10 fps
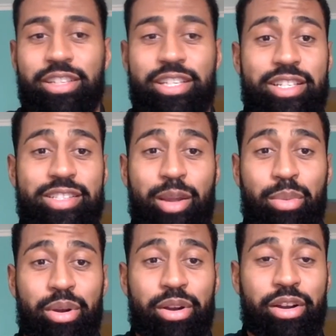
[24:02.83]

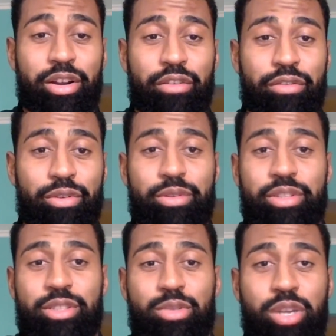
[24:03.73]
December of
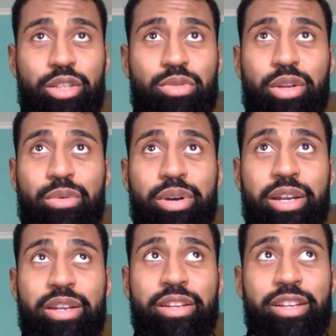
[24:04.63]

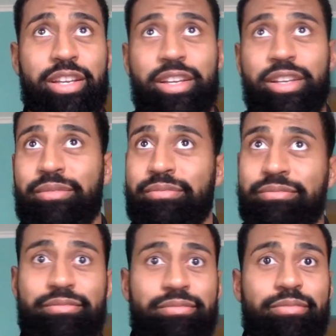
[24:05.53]
2021,
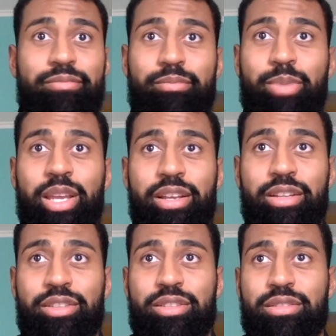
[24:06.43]

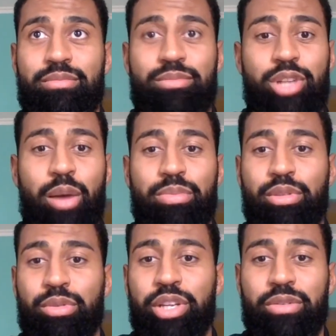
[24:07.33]
being top
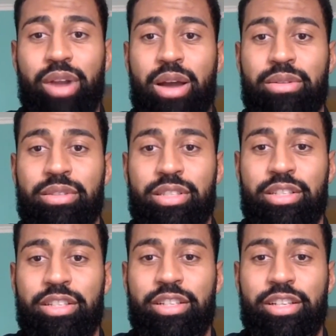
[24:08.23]
3 rounds
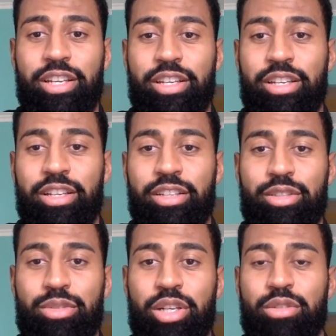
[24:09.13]
in the
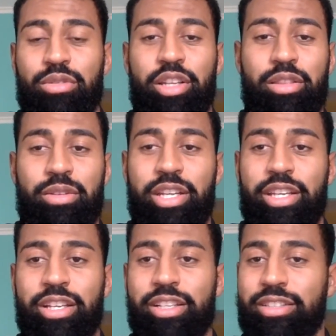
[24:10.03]

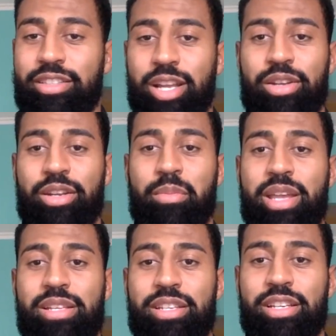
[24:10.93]
2023 sounded
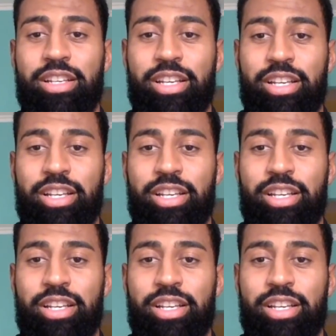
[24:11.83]
amazing.